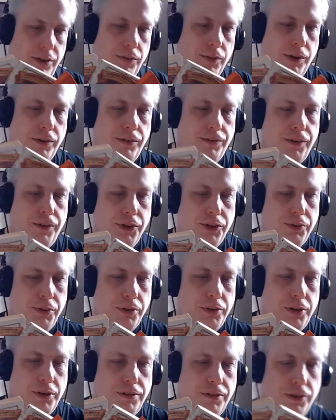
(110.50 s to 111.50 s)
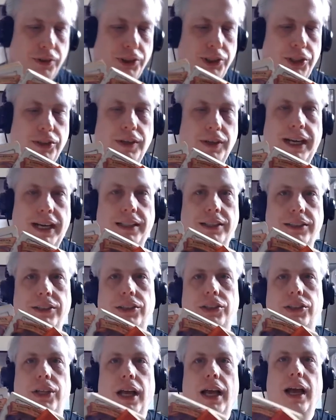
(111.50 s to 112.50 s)
what folks would refer to
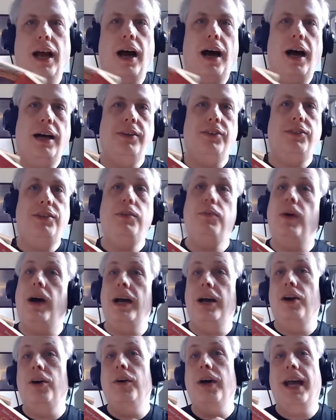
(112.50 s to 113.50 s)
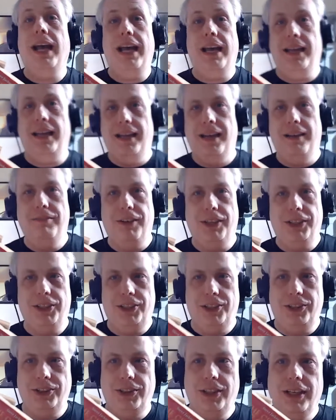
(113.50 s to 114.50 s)
as uh, CYOA
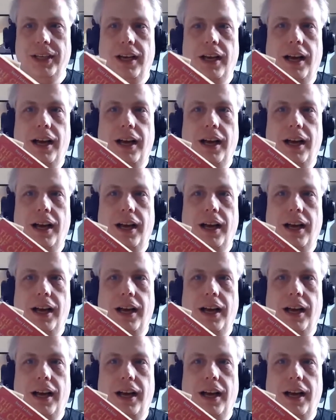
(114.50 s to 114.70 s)
adventures.